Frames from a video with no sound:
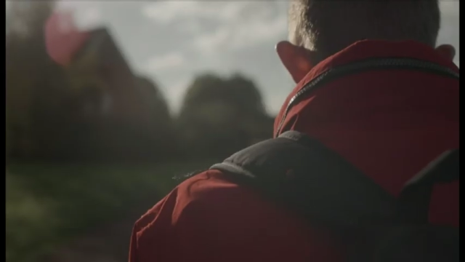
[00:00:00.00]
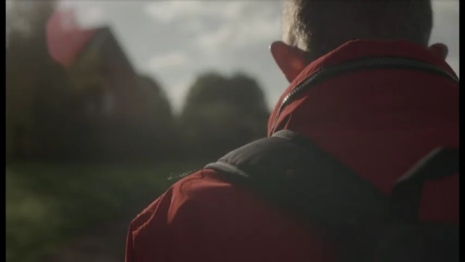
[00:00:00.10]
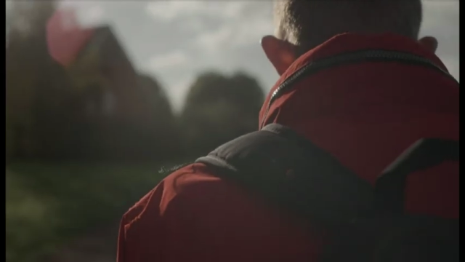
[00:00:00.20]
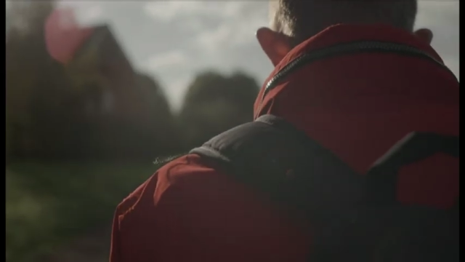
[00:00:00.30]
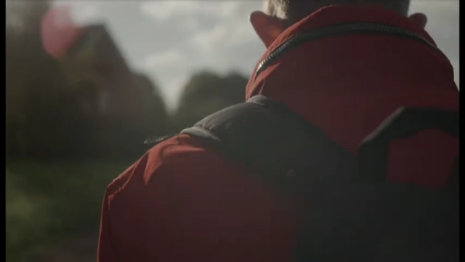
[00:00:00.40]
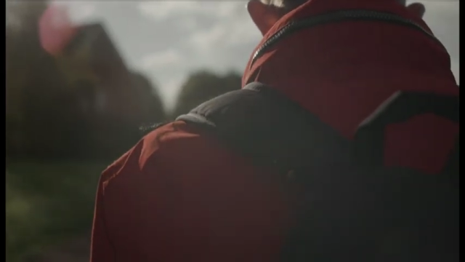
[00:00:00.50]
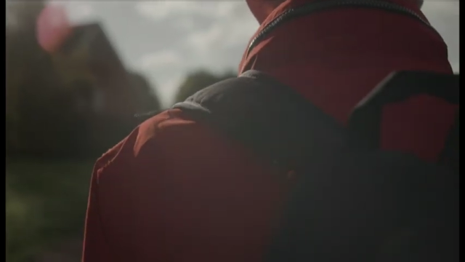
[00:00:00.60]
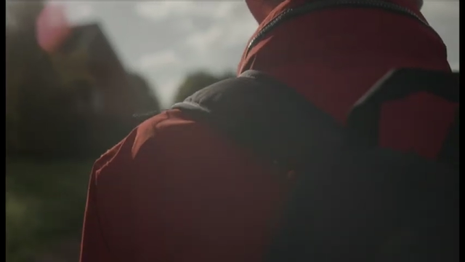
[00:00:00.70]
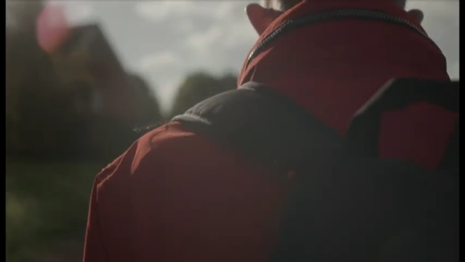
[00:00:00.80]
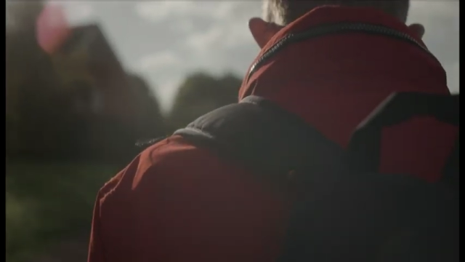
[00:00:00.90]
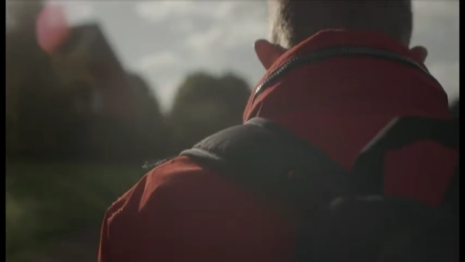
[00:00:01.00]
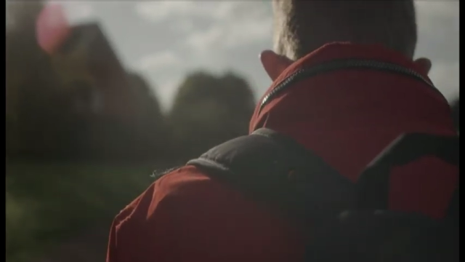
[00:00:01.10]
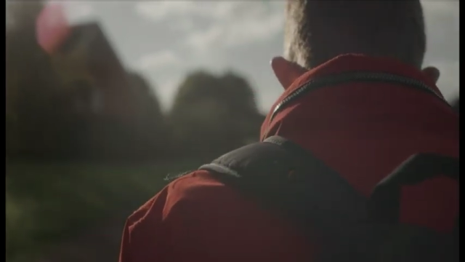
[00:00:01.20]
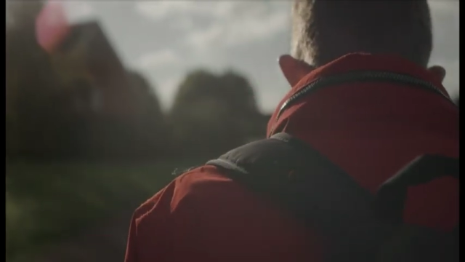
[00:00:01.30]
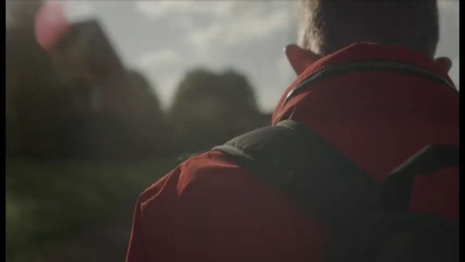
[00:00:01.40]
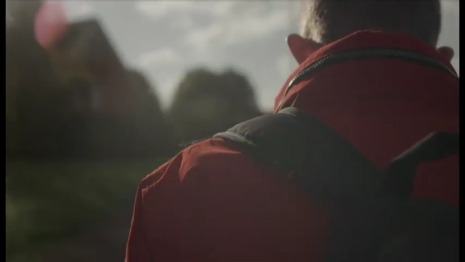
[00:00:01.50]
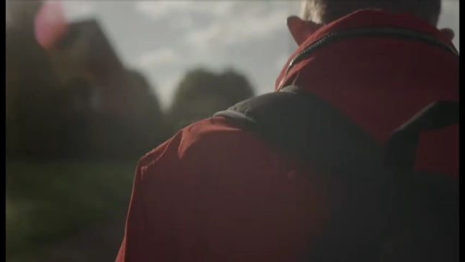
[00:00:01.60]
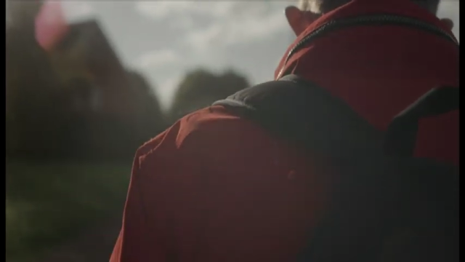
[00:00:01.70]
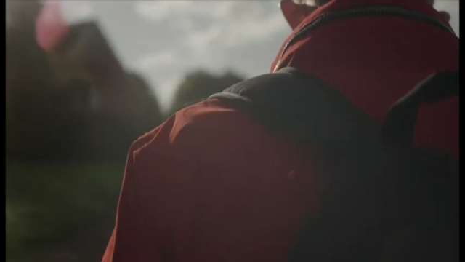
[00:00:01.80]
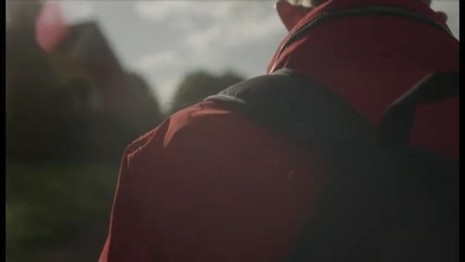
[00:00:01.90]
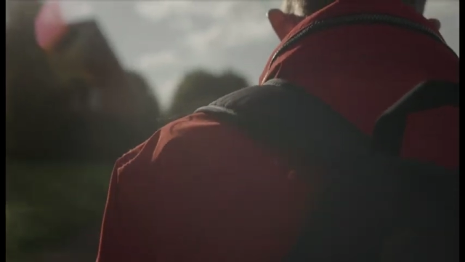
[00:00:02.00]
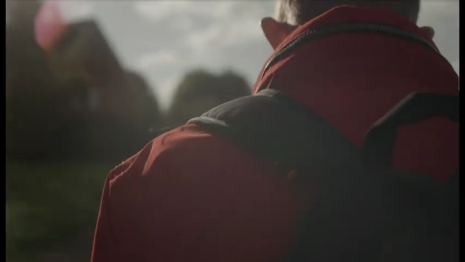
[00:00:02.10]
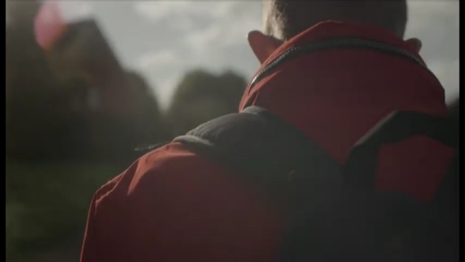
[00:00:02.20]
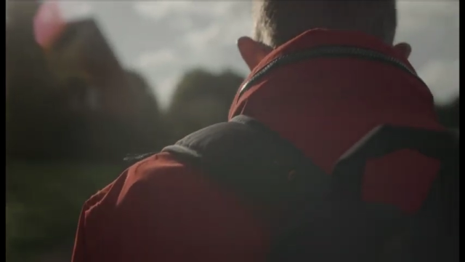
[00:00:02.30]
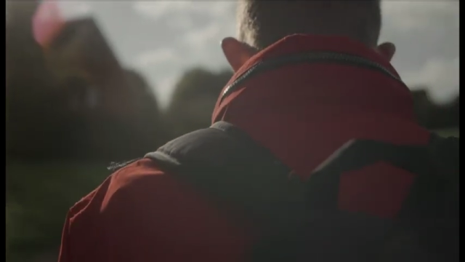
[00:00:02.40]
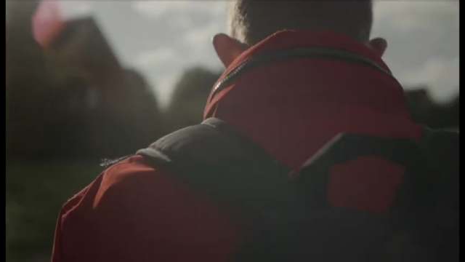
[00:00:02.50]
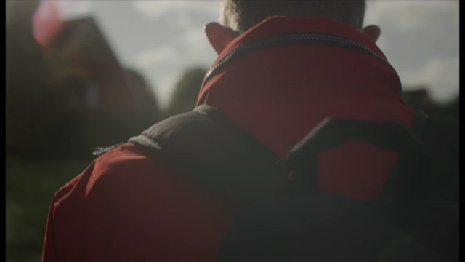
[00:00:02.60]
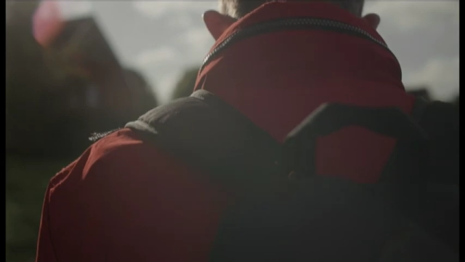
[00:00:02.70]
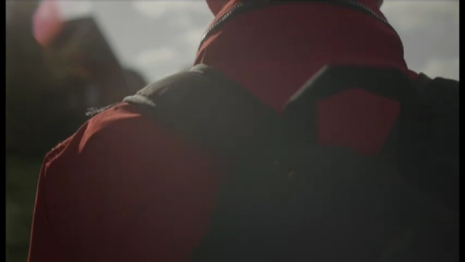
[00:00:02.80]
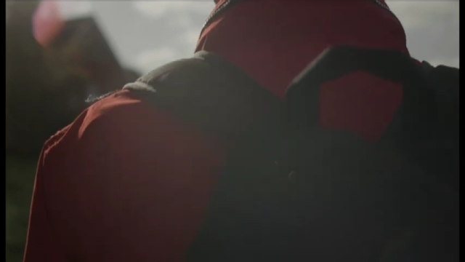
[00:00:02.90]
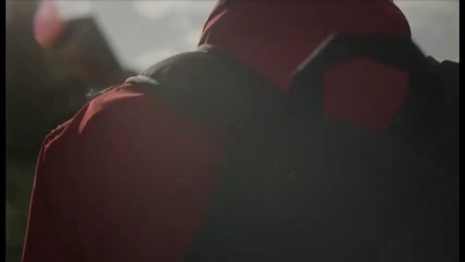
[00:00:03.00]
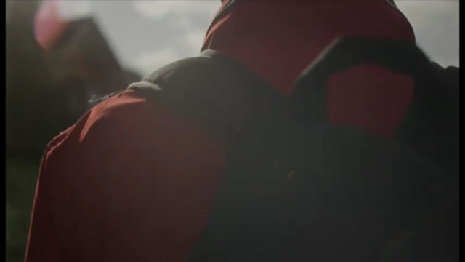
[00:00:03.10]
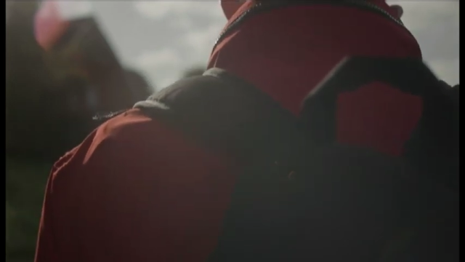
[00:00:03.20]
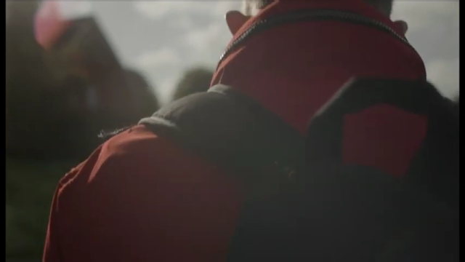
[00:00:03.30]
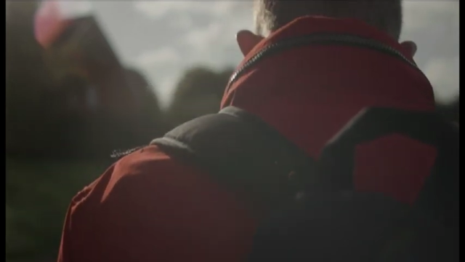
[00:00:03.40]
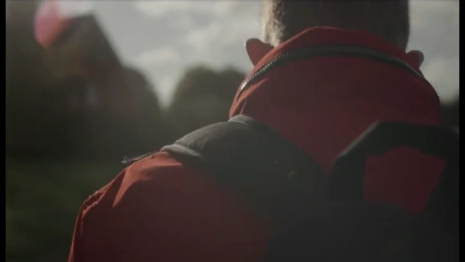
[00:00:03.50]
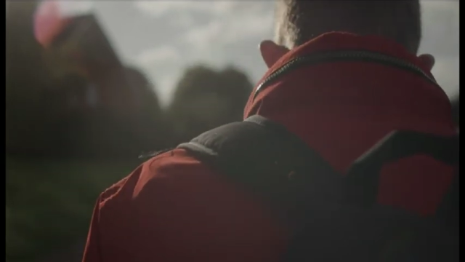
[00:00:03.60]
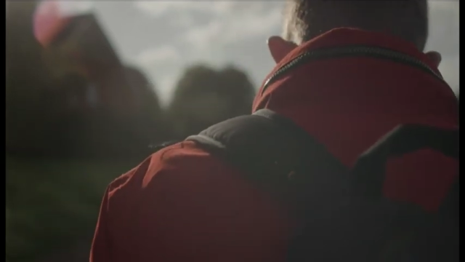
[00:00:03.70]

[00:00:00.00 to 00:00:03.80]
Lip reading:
No face is visible, so there are no lips to read.